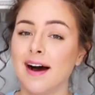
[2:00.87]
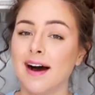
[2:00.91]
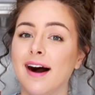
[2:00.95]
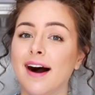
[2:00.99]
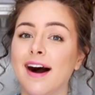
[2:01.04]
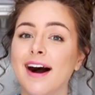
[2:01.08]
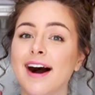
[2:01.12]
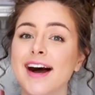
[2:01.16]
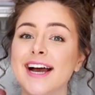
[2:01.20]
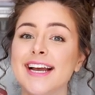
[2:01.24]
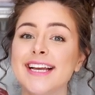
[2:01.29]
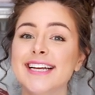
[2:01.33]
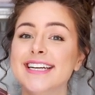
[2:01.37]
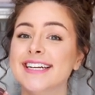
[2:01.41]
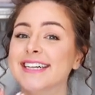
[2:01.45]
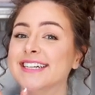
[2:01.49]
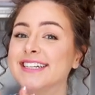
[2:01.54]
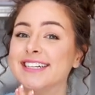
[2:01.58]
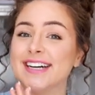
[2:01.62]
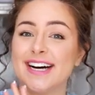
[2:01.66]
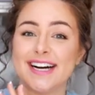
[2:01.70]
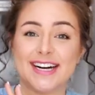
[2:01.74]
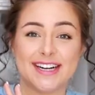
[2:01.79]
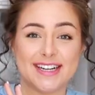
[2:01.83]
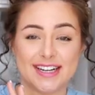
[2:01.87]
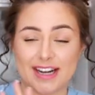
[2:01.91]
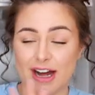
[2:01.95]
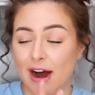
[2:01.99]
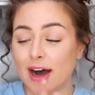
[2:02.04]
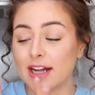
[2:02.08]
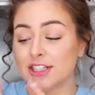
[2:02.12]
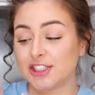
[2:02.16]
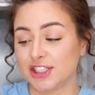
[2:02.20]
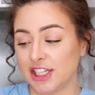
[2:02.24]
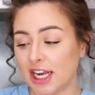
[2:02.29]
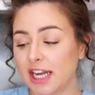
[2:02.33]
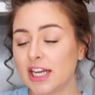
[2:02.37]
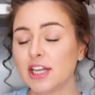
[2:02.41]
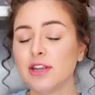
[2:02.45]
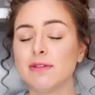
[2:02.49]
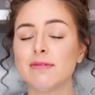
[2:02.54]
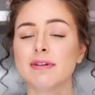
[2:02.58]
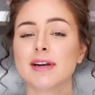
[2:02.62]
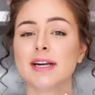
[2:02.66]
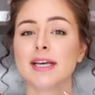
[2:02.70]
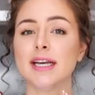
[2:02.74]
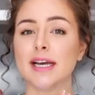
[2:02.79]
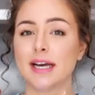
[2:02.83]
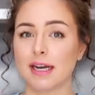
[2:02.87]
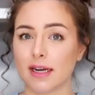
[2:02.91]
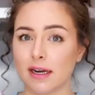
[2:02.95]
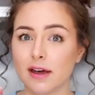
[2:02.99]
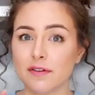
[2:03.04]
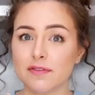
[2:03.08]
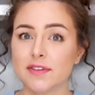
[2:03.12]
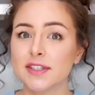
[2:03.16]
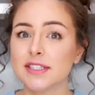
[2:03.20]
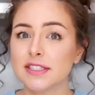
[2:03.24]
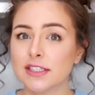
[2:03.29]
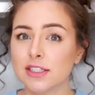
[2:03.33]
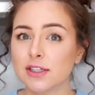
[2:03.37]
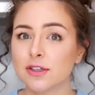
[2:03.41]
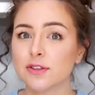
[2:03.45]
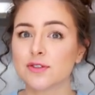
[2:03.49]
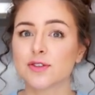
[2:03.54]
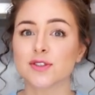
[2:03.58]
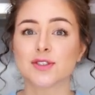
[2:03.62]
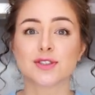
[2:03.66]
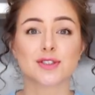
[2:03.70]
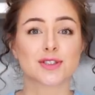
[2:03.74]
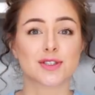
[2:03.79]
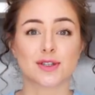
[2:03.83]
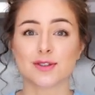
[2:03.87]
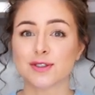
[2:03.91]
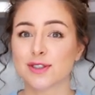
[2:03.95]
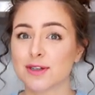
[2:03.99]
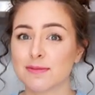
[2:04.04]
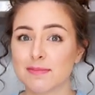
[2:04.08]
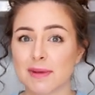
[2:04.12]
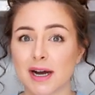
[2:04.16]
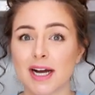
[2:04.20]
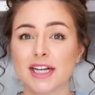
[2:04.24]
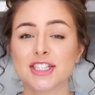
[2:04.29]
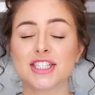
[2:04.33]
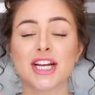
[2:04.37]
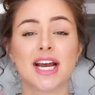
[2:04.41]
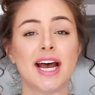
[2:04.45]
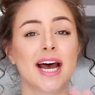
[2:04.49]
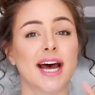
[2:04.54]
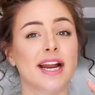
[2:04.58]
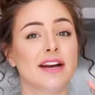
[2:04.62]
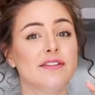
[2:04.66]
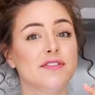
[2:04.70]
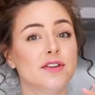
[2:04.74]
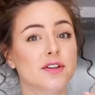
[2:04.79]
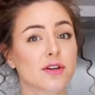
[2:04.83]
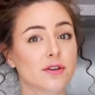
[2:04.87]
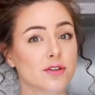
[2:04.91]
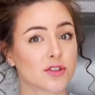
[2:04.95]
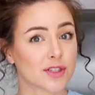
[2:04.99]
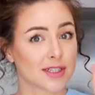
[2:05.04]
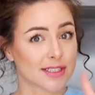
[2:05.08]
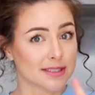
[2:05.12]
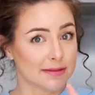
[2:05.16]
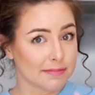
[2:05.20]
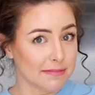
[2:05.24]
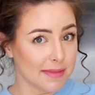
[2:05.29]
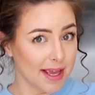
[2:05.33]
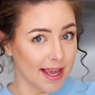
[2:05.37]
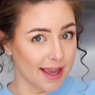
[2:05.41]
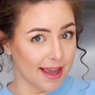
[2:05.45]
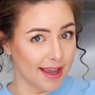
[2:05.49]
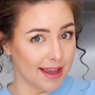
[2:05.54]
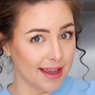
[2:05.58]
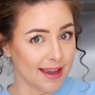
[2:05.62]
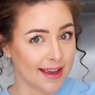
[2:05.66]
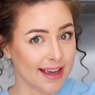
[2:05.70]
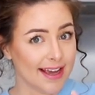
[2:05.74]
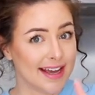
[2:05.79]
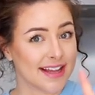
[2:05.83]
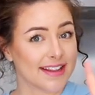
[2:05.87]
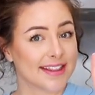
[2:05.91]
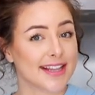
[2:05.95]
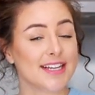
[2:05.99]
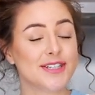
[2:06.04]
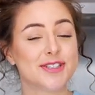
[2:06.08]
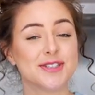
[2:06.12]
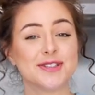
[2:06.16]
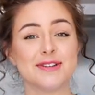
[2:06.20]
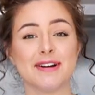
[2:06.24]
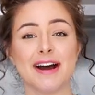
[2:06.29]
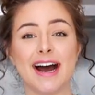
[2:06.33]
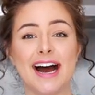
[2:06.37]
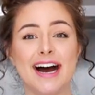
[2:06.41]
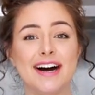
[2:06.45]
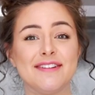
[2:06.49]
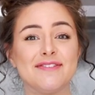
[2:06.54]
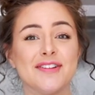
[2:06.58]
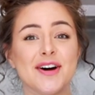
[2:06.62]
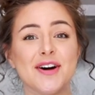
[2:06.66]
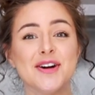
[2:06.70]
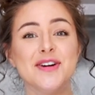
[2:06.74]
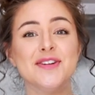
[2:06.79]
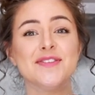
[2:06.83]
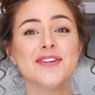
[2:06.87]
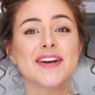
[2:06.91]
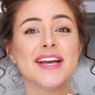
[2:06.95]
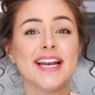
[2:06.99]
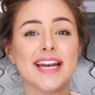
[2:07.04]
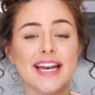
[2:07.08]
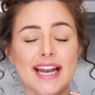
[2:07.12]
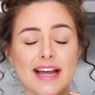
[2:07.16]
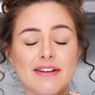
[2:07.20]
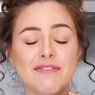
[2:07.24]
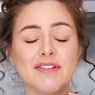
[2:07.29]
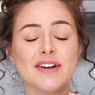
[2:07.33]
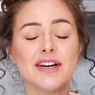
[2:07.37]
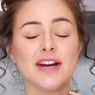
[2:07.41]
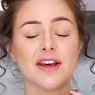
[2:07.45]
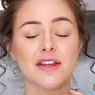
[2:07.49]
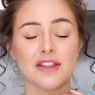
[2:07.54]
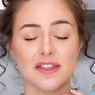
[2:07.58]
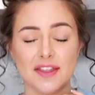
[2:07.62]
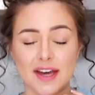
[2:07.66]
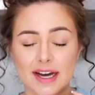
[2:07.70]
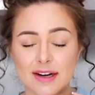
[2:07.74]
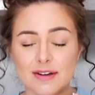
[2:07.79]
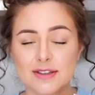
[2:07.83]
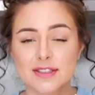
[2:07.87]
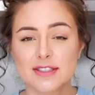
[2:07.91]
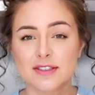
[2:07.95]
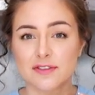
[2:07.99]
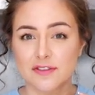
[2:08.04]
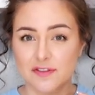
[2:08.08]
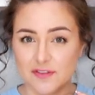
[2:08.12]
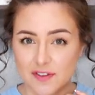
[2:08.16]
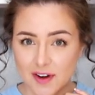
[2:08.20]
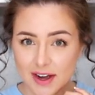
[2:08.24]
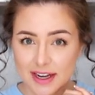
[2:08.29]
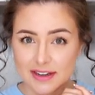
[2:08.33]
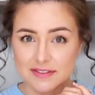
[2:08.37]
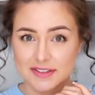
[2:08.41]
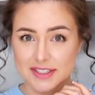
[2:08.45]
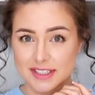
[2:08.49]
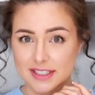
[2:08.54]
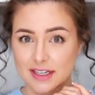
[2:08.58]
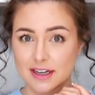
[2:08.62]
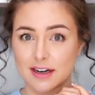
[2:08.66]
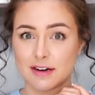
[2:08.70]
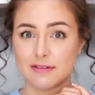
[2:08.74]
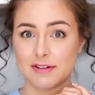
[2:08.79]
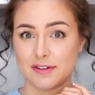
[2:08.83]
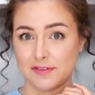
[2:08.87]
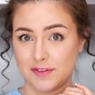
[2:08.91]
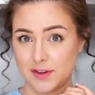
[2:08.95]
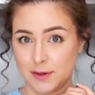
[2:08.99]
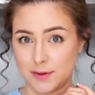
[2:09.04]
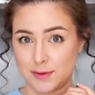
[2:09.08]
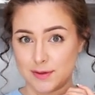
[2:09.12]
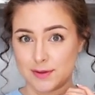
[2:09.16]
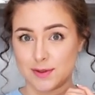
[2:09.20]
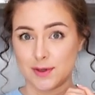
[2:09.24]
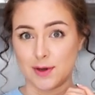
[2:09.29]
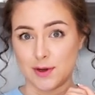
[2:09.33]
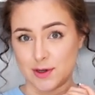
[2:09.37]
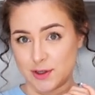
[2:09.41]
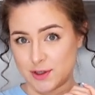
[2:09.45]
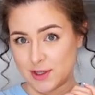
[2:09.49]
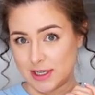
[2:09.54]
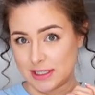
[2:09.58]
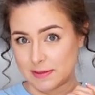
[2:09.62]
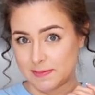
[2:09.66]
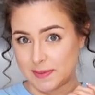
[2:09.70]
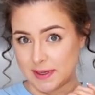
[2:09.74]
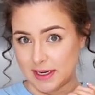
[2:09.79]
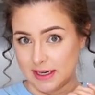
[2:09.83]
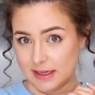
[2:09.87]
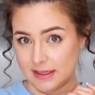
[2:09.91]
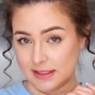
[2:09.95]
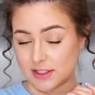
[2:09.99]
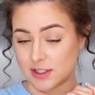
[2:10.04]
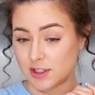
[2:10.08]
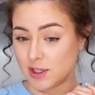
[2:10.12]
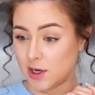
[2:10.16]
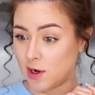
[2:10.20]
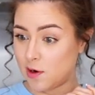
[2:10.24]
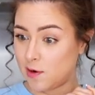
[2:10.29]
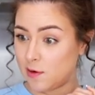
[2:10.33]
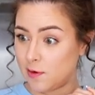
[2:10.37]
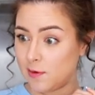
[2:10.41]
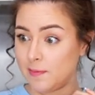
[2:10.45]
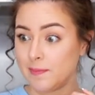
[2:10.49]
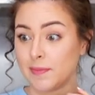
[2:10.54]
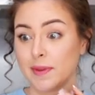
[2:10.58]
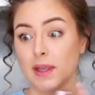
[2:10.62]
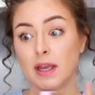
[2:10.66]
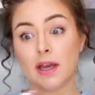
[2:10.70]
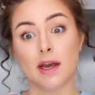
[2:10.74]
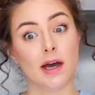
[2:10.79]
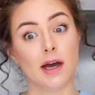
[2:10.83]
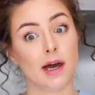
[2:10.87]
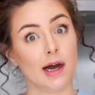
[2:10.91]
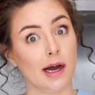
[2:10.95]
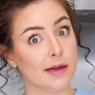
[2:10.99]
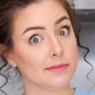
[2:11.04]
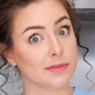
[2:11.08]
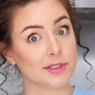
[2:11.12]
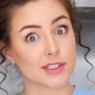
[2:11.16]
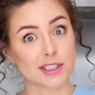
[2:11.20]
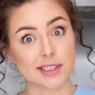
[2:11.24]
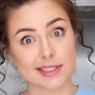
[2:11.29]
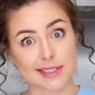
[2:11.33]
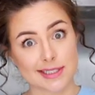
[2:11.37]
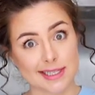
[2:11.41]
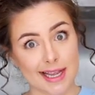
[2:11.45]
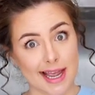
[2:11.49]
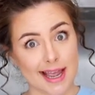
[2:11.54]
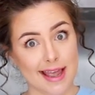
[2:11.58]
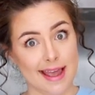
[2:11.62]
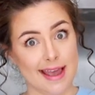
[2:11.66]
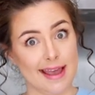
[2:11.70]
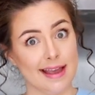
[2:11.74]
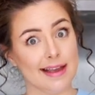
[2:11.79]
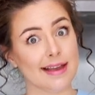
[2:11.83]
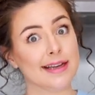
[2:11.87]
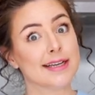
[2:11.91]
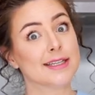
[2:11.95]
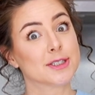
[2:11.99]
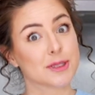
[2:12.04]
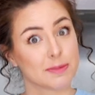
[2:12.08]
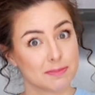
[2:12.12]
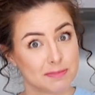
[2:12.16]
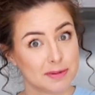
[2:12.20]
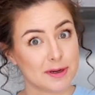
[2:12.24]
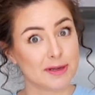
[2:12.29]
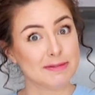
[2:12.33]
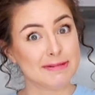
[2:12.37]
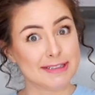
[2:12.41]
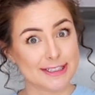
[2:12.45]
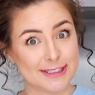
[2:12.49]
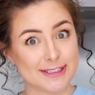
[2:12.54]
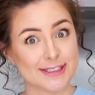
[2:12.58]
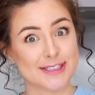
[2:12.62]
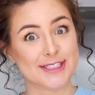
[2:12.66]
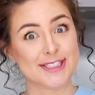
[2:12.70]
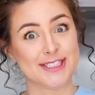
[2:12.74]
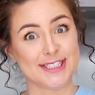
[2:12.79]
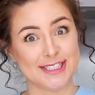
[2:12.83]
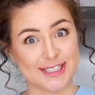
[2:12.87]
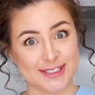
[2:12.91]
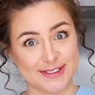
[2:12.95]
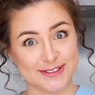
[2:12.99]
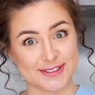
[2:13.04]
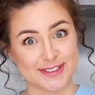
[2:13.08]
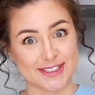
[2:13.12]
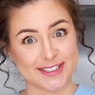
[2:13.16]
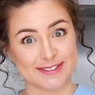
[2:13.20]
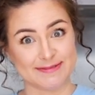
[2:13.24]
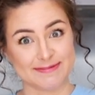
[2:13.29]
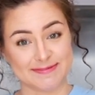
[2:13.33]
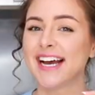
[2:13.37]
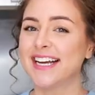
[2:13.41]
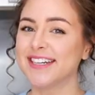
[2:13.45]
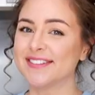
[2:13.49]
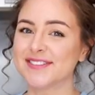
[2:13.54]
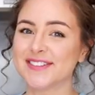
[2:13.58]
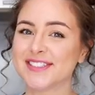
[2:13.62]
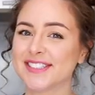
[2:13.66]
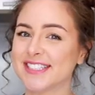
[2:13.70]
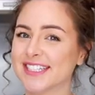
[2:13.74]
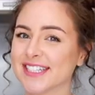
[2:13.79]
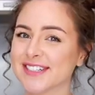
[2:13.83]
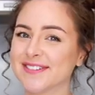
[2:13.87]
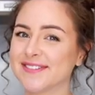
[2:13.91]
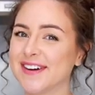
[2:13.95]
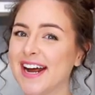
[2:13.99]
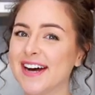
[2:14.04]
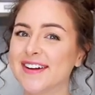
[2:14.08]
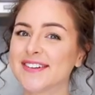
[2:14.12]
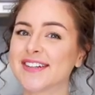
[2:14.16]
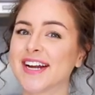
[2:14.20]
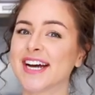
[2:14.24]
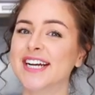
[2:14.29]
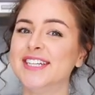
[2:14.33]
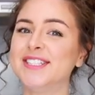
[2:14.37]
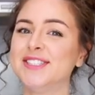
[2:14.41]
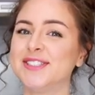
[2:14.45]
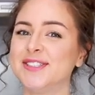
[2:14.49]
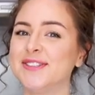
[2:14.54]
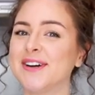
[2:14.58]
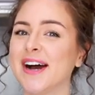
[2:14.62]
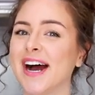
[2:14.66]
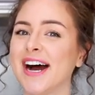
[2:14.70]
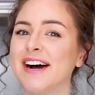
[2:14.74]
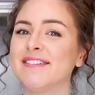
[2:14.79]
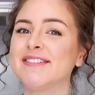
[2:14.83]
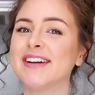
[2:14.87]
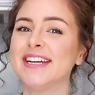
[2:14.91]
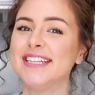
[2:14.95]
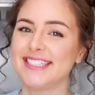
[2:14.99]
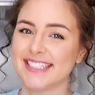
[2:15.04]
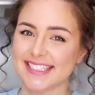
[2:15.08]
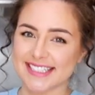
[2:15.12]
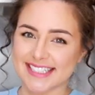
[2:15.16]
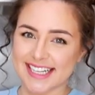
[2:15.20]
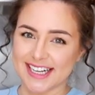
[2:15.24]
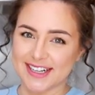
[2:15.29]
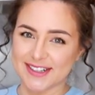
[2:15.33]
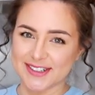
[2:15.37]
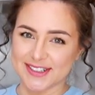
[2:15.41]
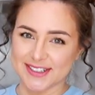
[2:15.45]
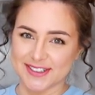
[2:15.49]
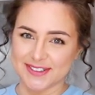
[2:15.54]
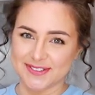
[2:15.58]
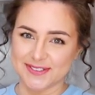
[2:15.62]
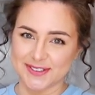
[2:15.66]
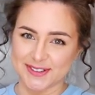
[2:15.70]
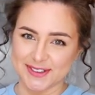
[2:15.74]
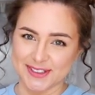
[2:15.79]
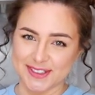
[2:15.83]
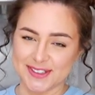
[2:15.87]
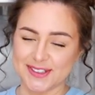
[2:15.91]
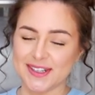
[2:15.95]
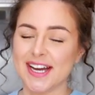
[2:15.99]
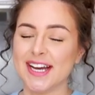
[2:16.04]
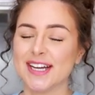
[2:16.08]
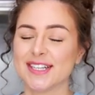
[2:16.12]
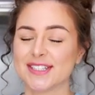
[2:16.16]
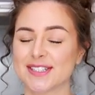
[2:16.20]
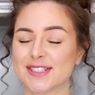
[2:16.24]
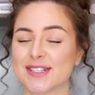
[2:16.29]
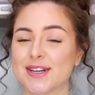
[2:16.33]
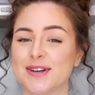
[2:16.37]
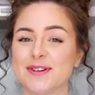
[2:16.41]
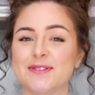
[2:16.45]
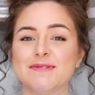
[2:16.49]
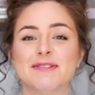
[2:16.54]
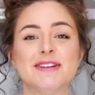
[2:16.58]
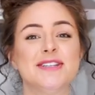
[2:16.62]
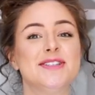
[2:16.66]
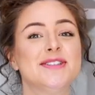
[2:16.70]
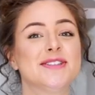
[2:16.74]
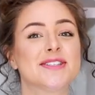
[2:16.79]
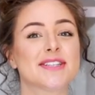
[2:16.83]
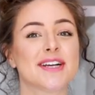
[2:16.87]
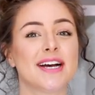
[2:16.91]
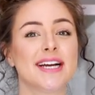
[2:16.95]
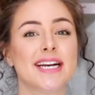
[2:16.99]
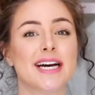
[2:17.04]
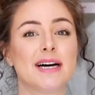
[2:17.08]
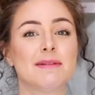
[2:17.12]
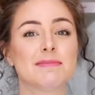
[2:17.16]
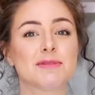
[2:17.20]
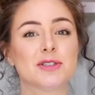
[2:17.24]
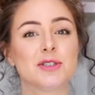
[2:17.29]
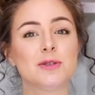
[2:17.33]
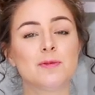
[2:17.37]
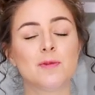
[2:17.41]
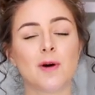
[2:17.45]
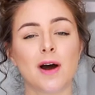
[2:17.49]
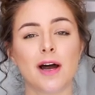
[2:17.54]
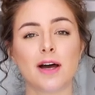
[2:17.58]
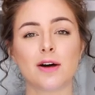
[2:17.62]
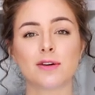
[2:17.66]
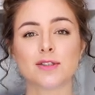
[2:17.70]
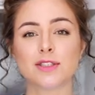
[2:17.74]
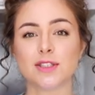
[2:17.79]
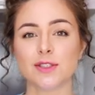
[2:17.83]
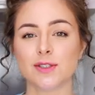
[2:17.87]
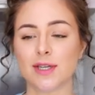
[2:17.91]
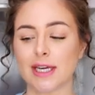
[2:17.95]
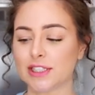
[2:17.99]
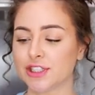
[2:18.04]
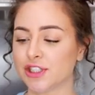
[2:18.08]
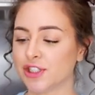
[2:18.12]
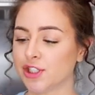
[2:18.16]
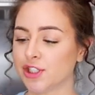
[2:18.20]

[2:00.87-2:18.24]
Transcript: I genuinely love this deodorant so so much and if you don't trust me they do have over 11,000 five-star reviews on Trustpilot so I'm just saying, it's a bloomin' good deodorant. And if you stick around, I do have a discount code for you. So when you sign up to Wild, you get to